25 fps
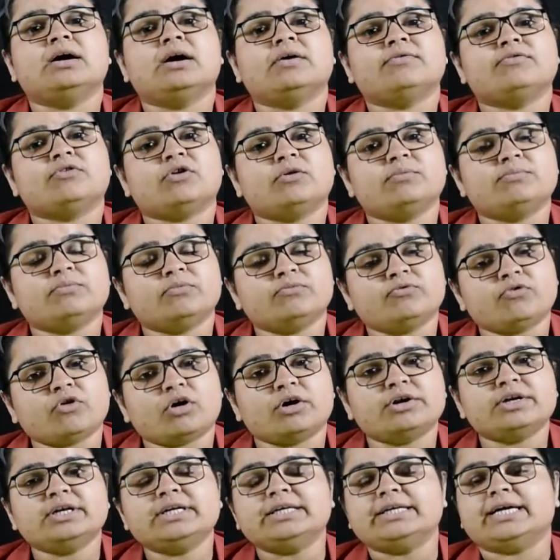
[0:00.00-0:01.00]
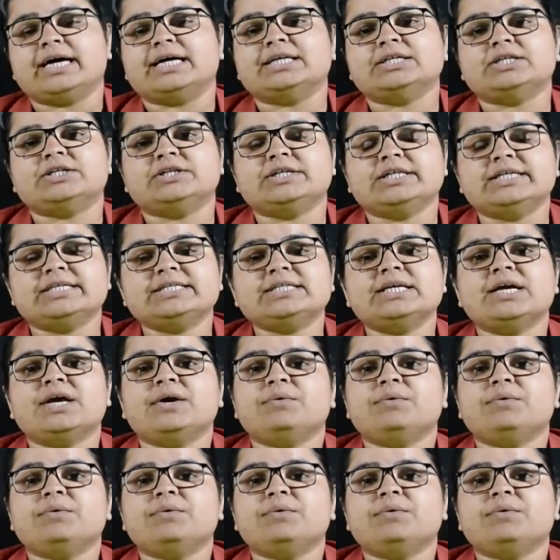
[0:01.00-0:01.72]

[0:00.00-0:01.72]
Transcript: from foreign countries,